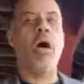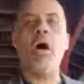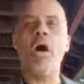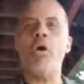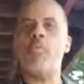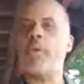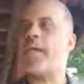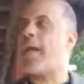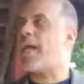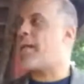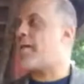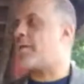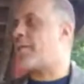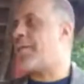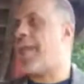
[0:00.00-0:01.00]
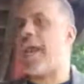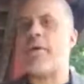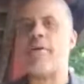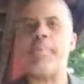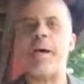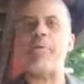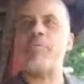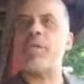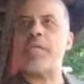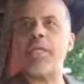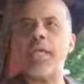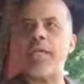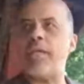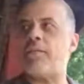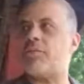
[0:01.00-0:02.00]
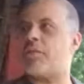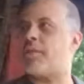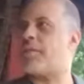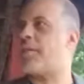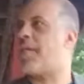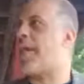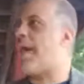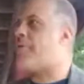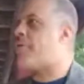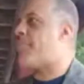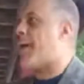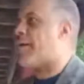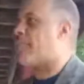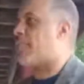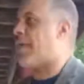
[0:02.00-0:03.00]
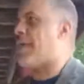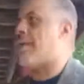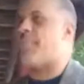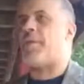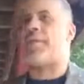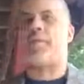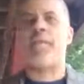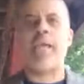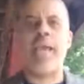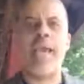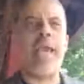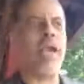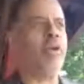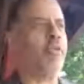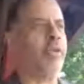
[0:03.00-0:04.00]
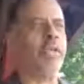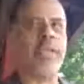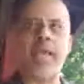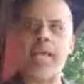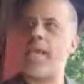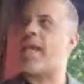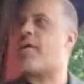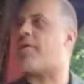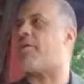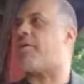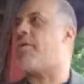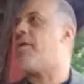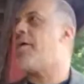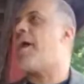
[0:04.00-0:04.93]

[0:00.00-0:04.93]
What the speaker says: Oh, we got to care about the kids and care about them and care and care.